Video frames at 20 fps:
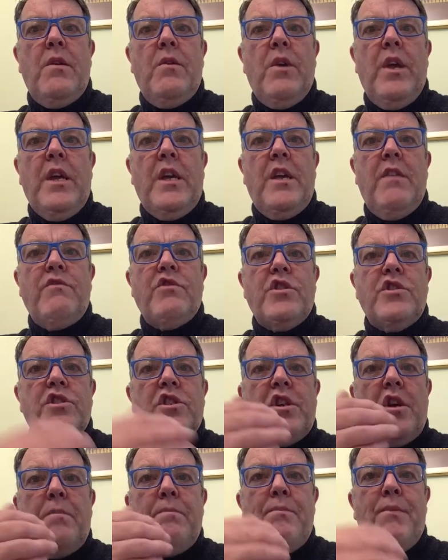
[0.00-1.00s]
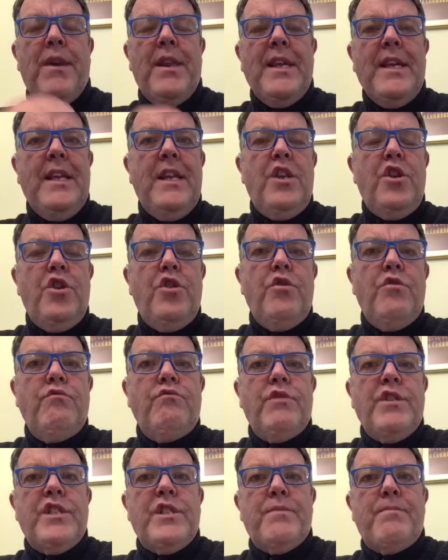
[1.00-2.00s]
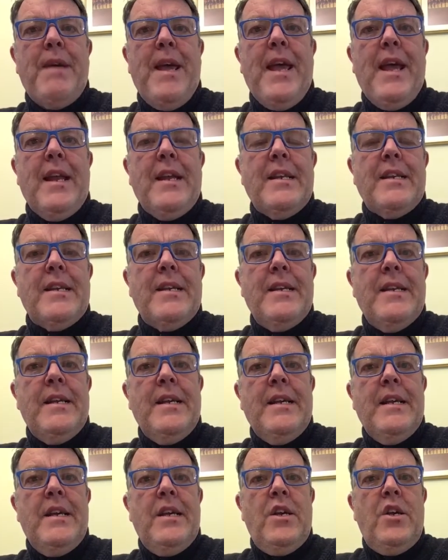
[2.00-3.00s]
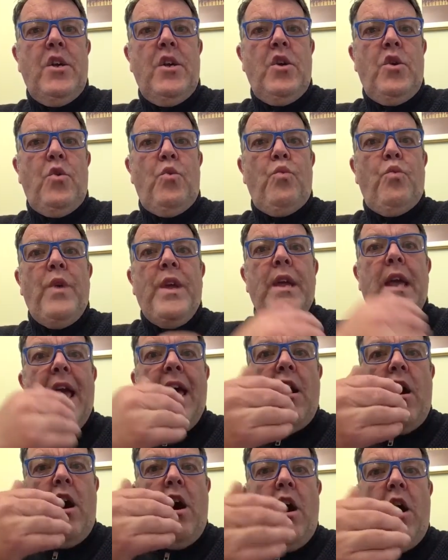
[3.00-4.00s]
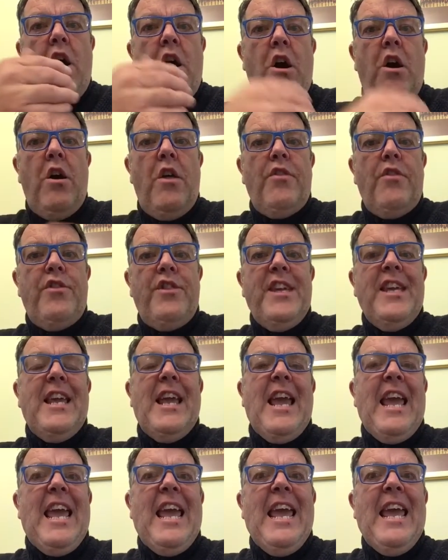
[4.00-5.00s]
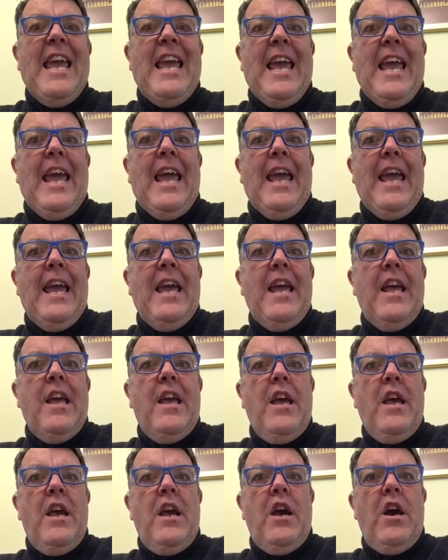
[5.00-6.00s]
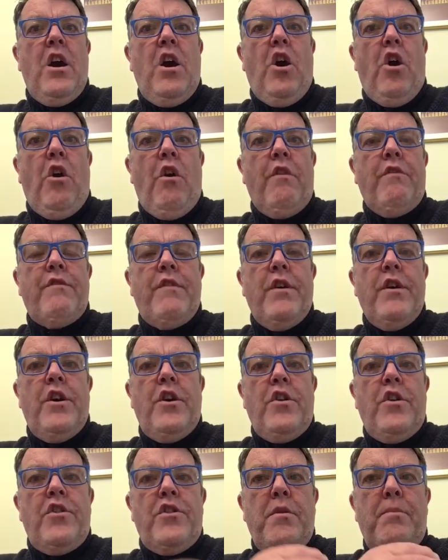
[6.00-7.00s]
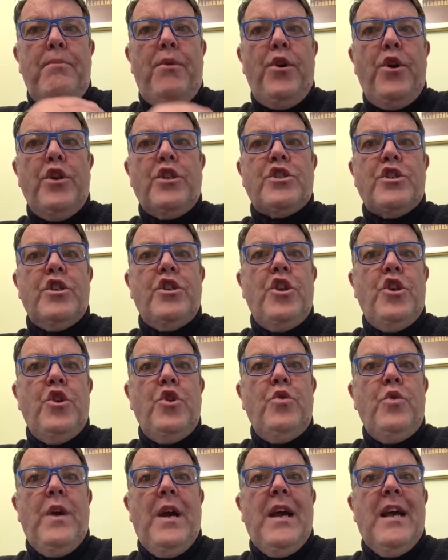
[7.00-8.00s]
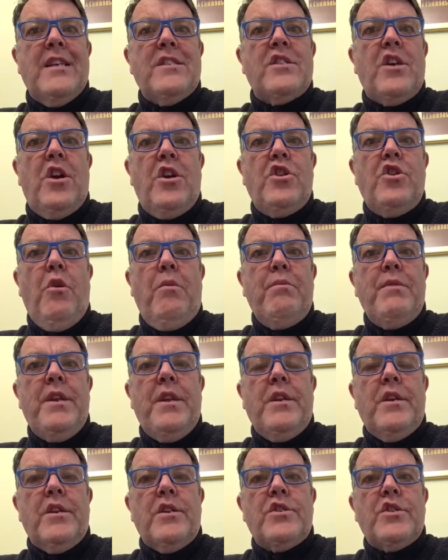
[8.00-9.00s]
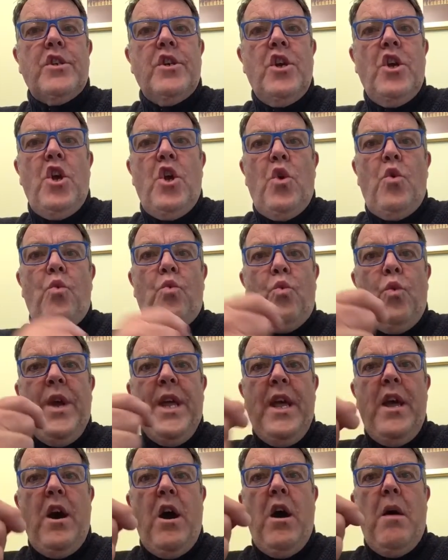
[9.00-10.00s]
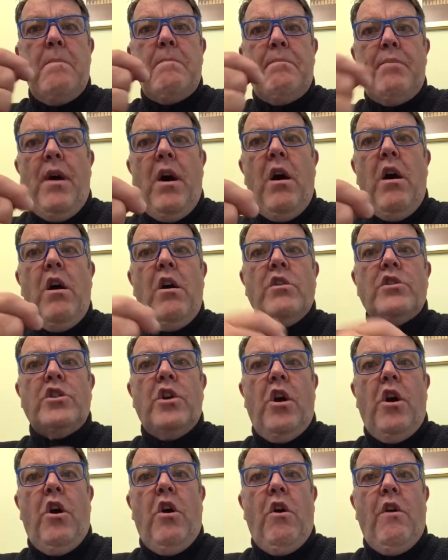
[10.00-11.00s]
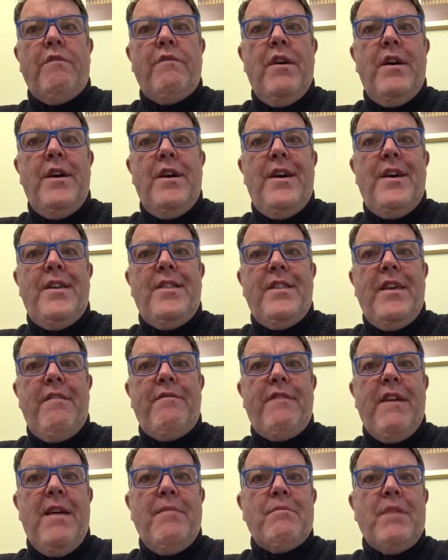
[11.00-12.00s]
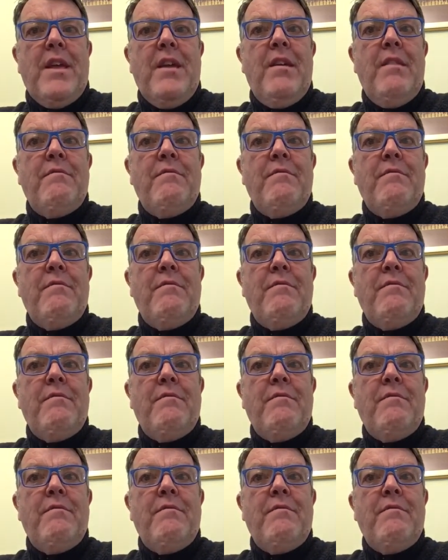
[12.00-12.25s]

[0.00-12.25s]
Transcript: It gives us a complete new respect we are the heir of the person who has adopted us. We are part of their family.